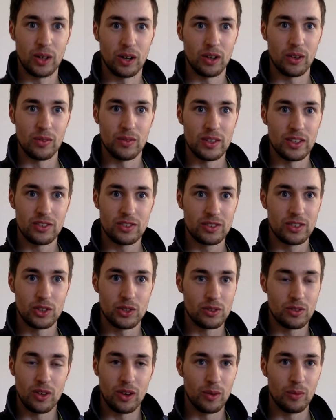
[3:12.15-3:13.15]
On it's
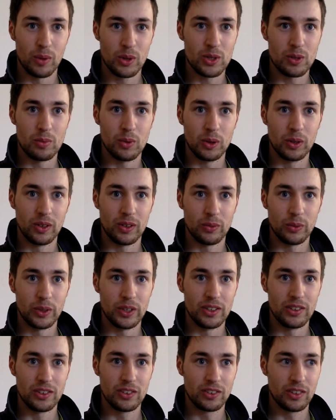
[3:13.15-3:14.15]
just not possible
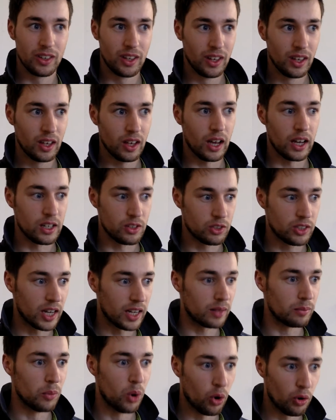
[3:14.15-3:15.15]
when it's and it's
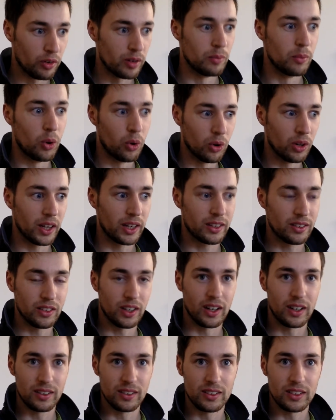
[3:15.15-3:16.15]
getting more and more like
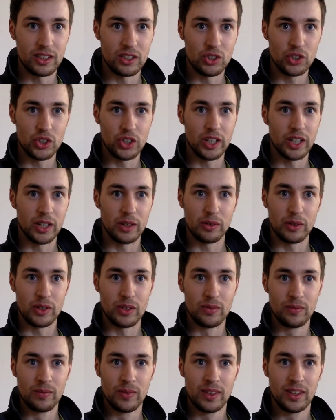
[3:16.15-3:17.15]
that each year,
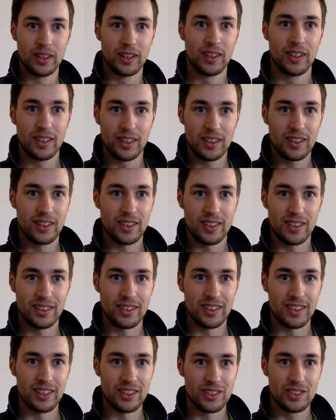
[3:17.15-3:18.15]
and
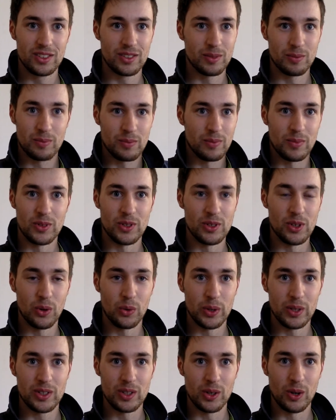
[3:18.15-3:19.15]
it's there's no
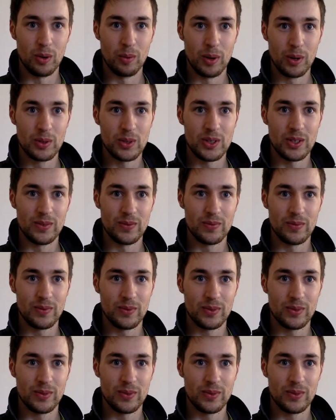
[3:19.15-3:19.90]
way to go about it.